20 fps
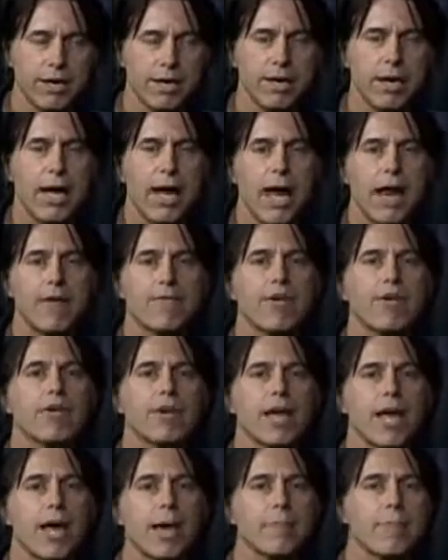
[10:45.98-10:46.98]
Right? And I've
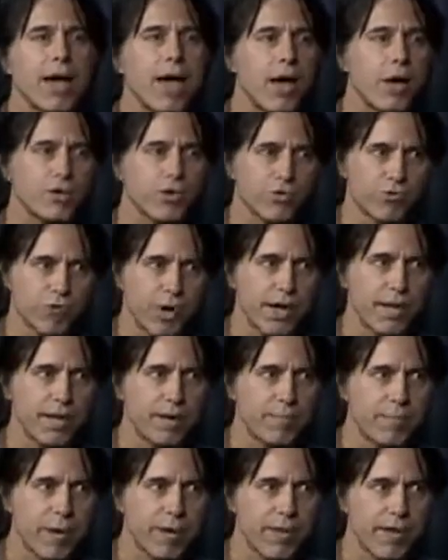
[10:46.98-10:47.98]
already had my house
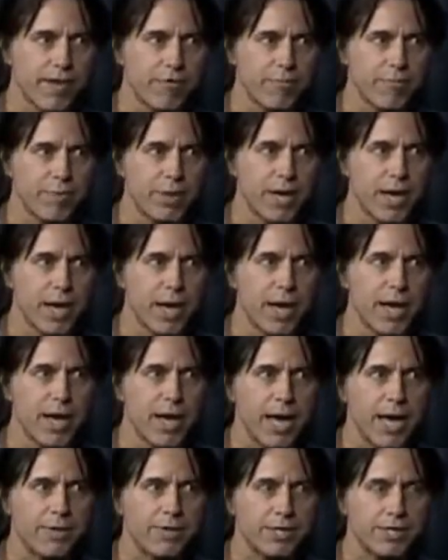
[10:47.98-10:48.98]
raided by the FBI
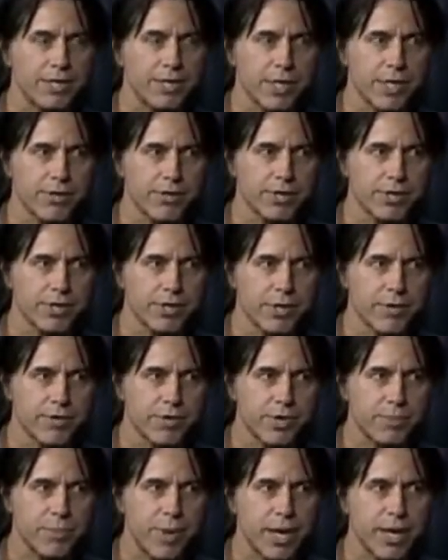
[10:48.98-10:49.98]
and the Secret
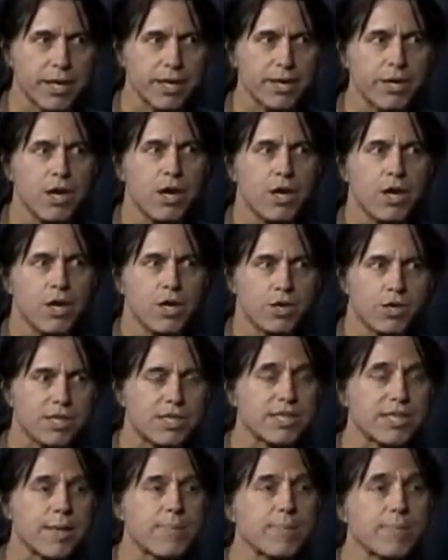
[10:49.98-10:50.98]
Service back in
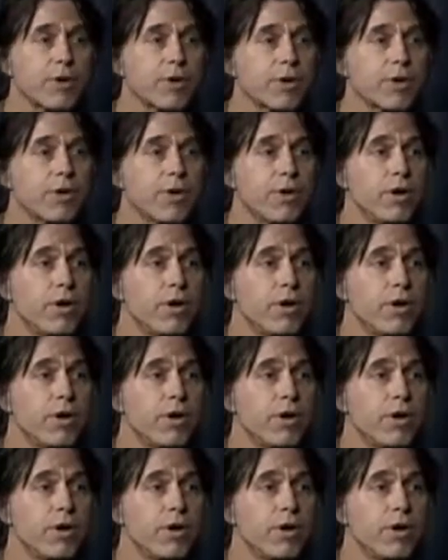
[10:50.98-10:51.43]
December.